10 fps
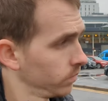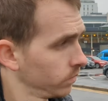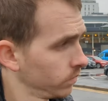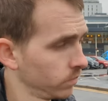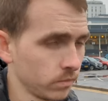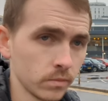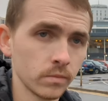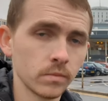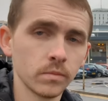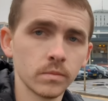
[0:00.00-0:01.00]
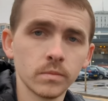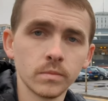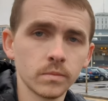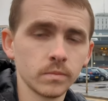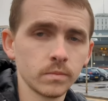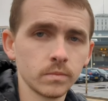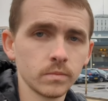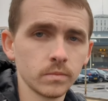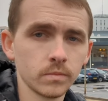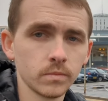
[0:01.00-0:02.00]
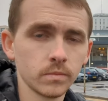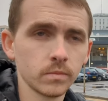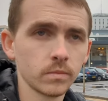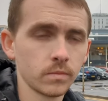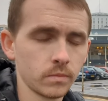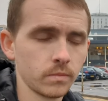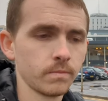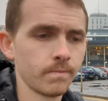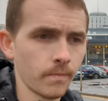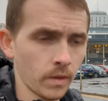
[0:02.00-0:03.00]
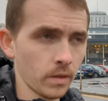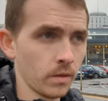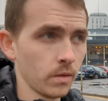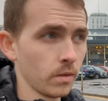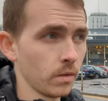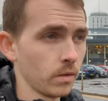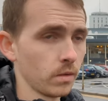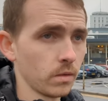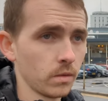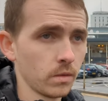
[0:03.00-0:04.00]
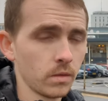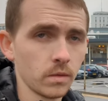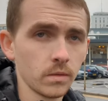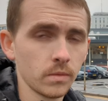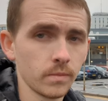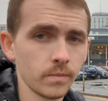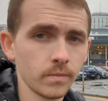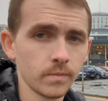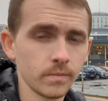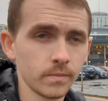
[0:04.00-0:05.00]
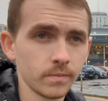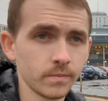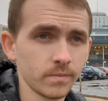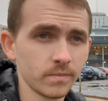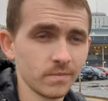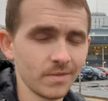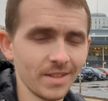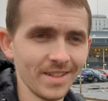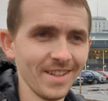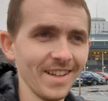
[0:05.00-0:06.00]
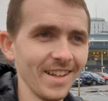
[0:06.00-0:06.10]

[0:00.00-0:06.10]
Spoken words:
The person shown says nothing.